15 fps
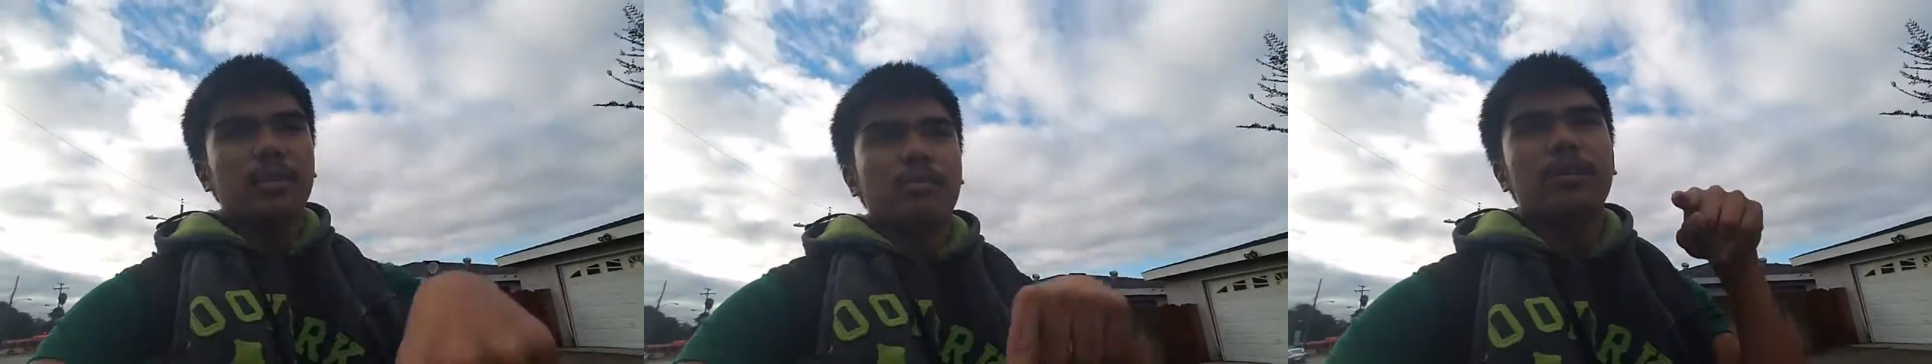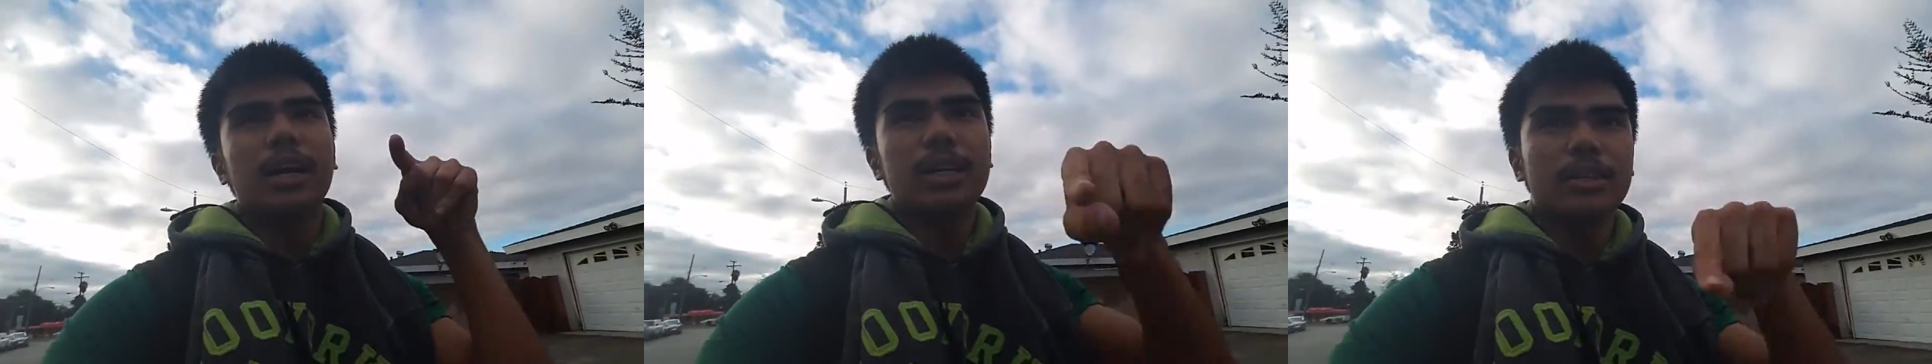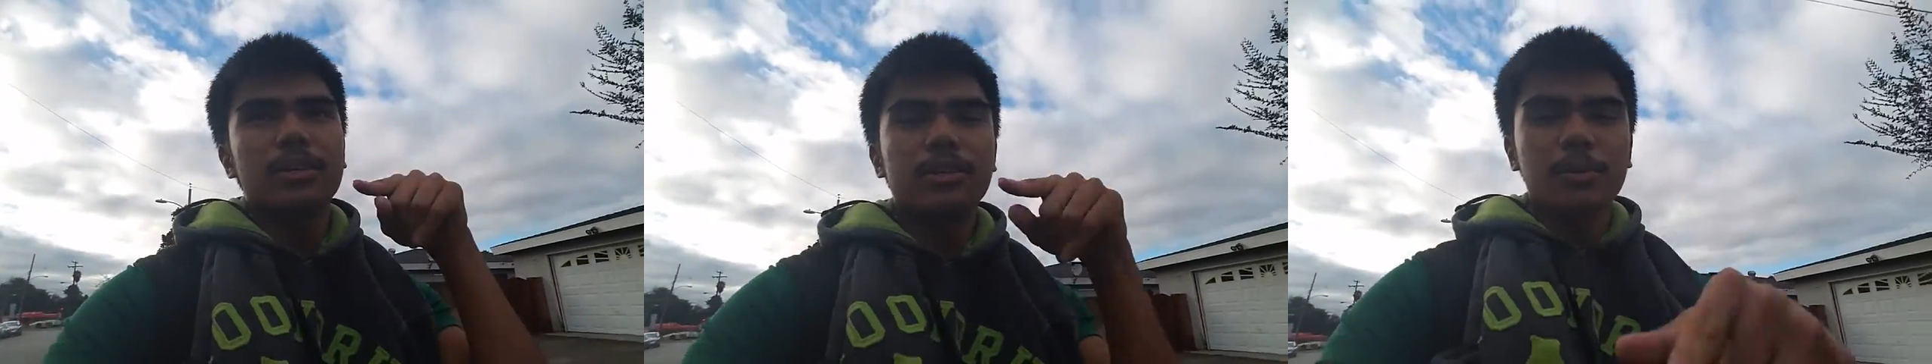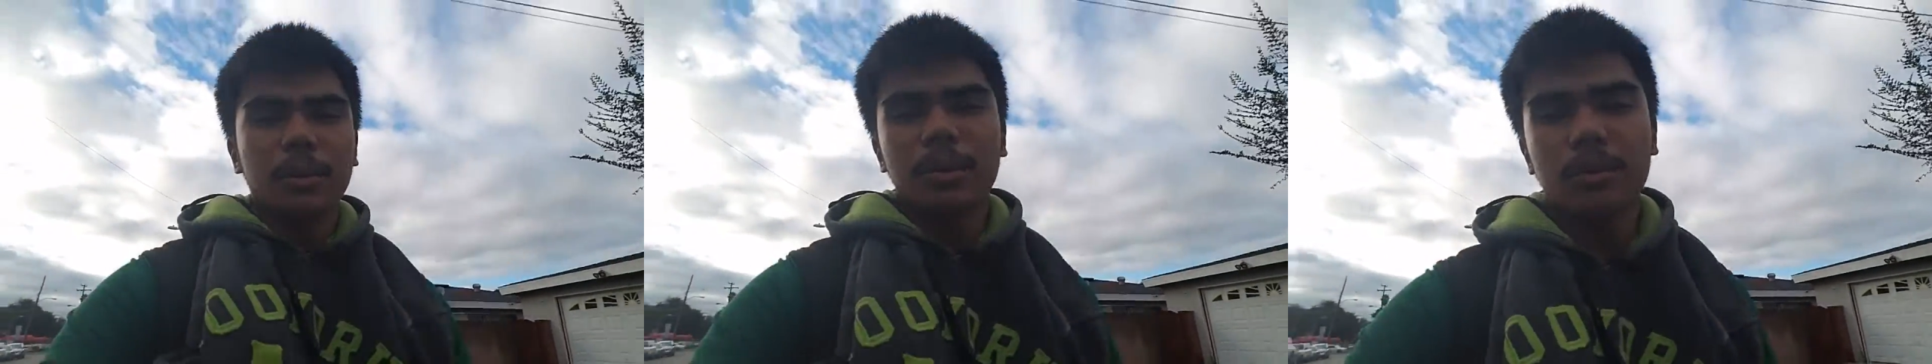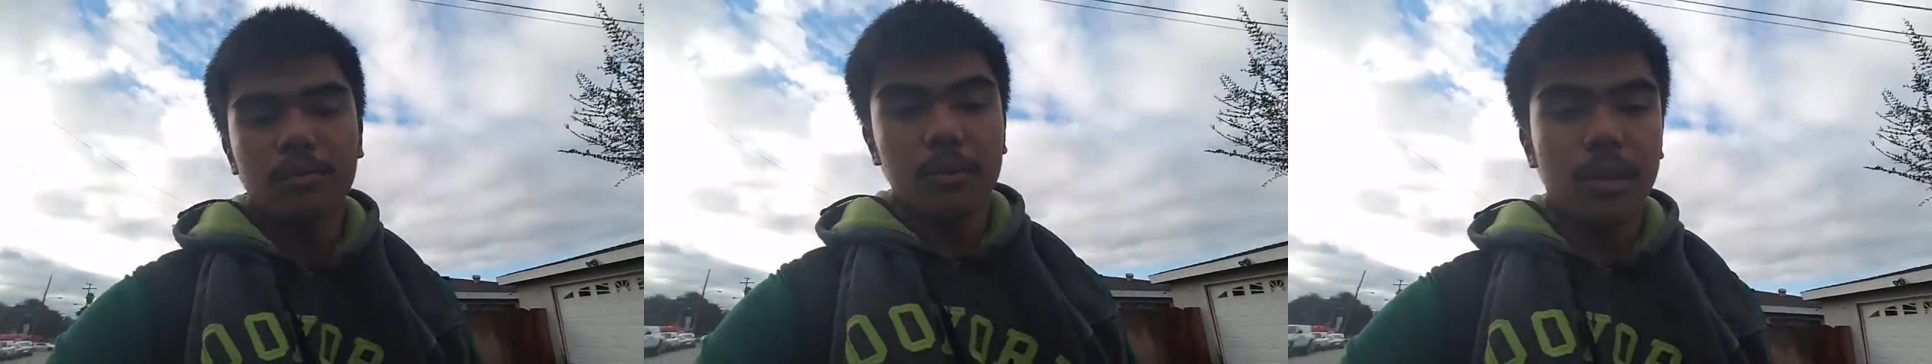If you guys are
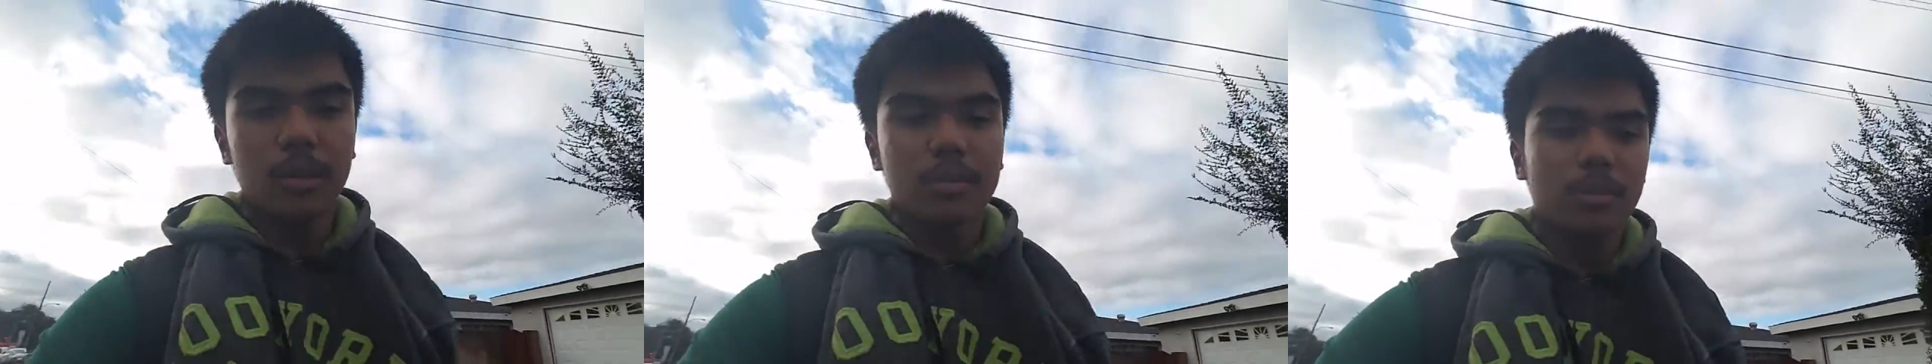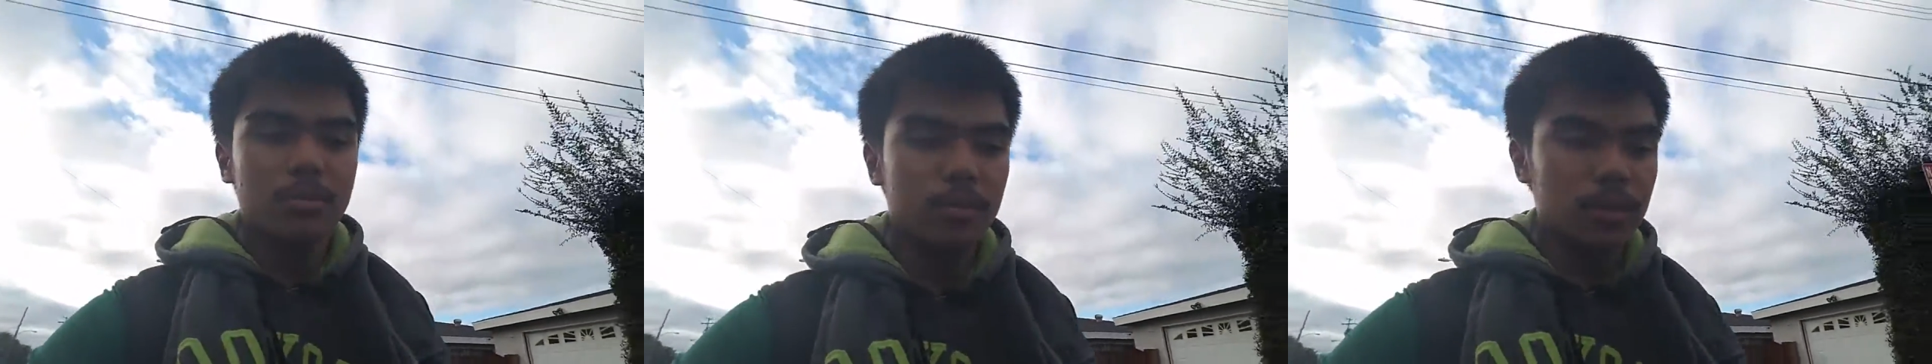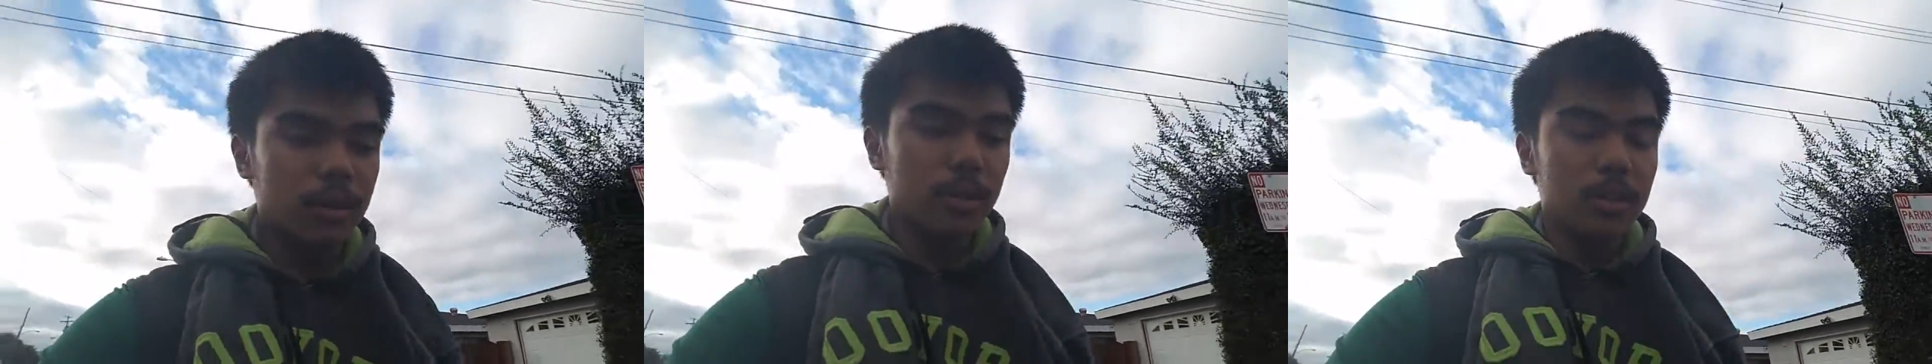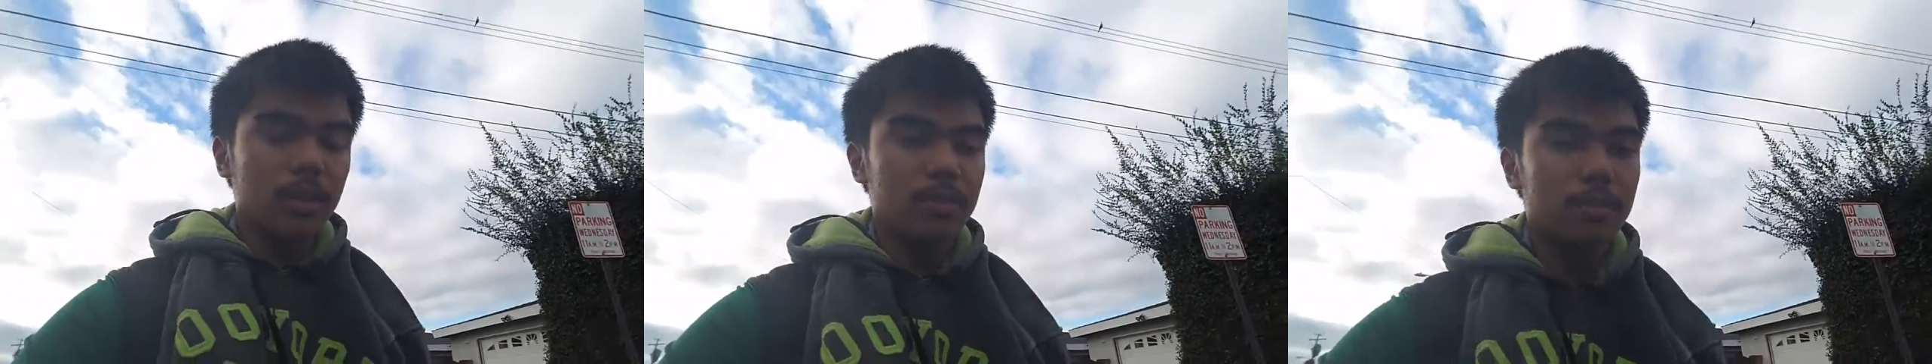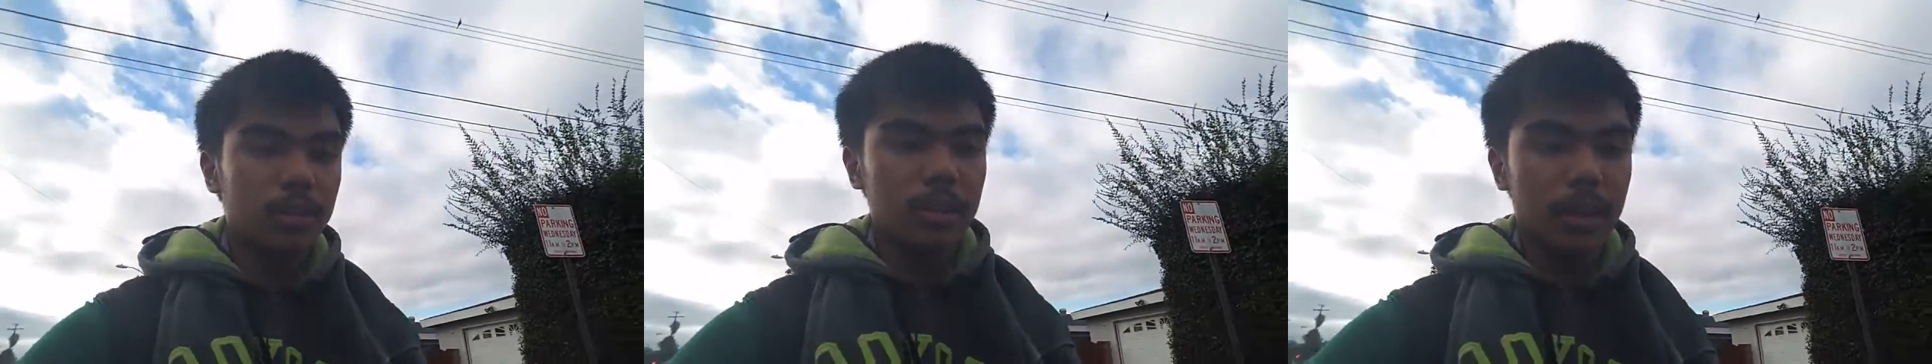enjoying the vlog so far,
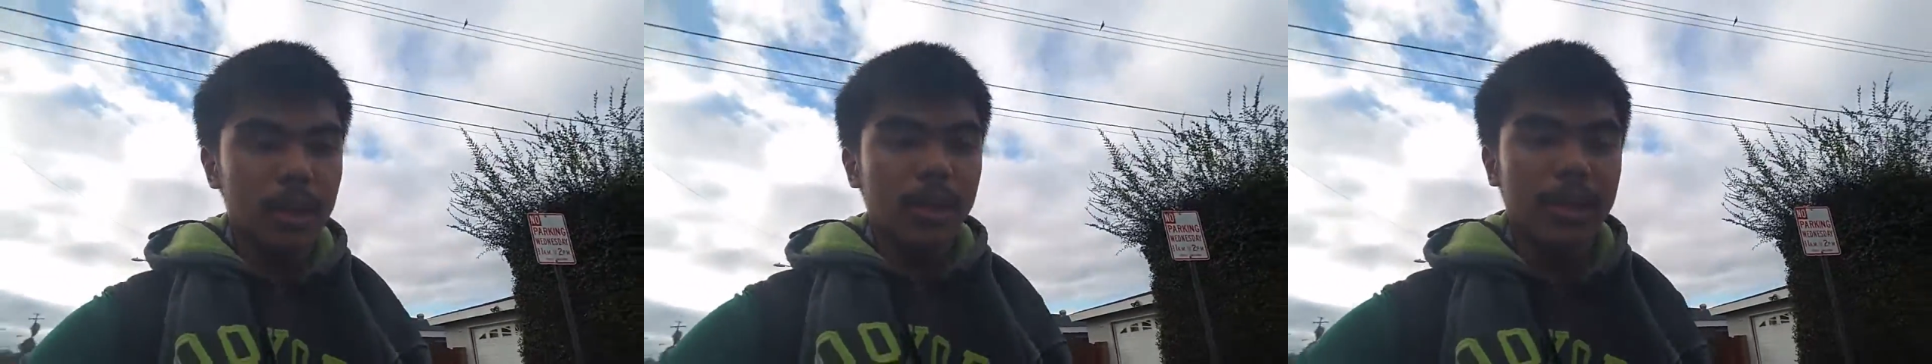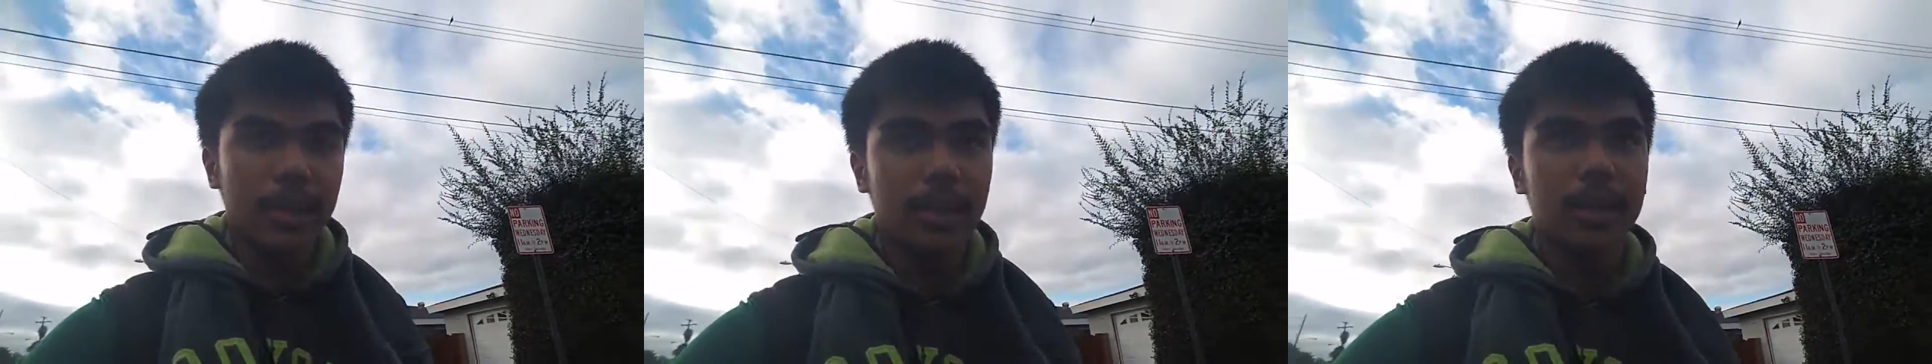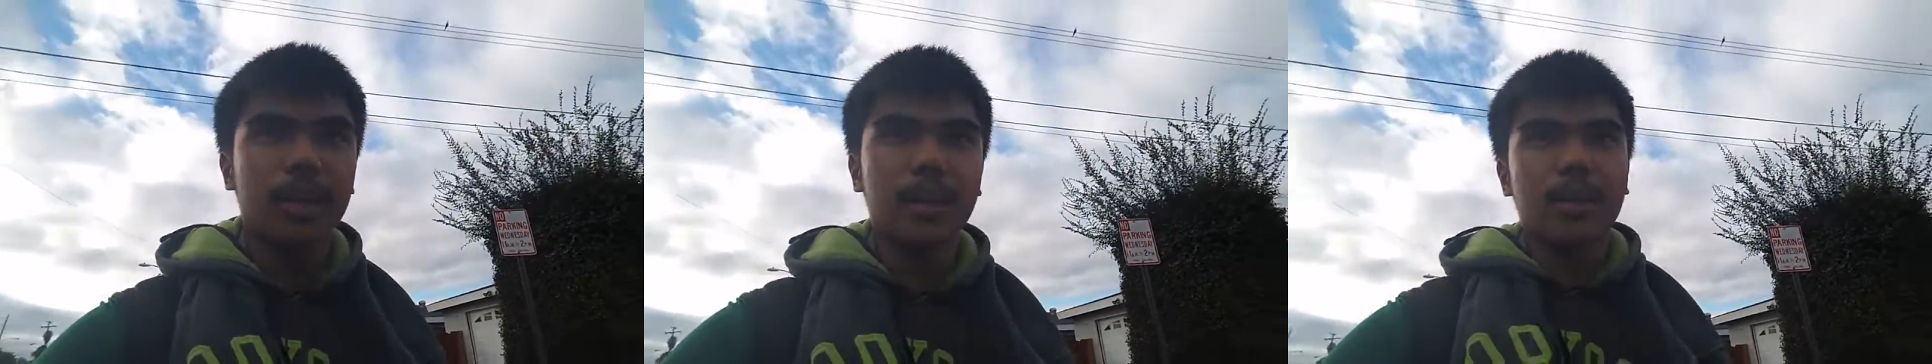leave a like,